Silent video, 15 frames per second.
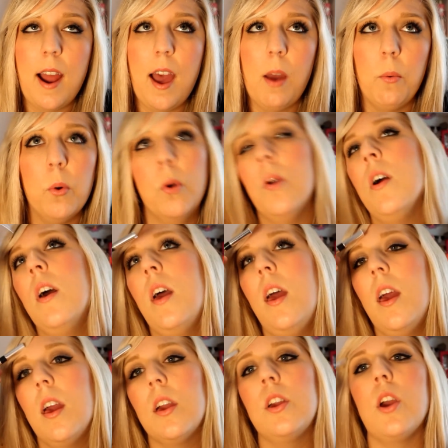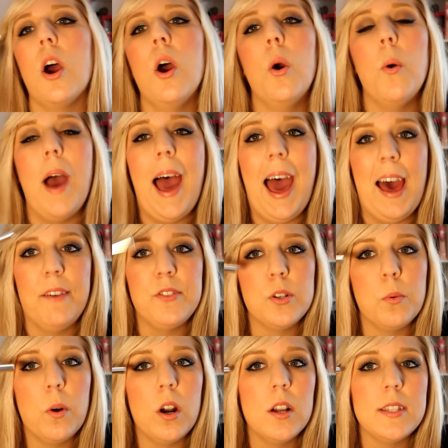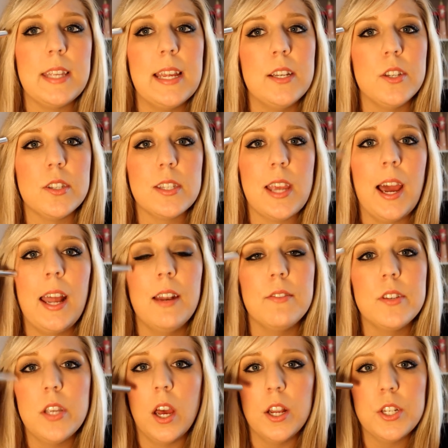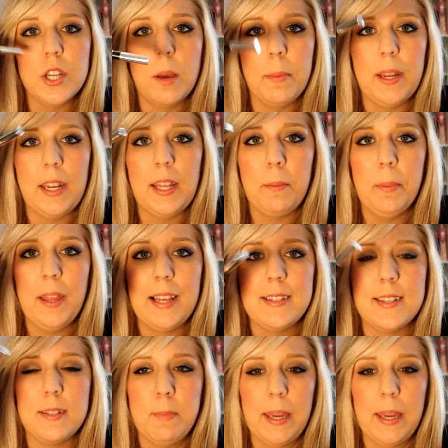I will go afterwards and just kind of touch up any places,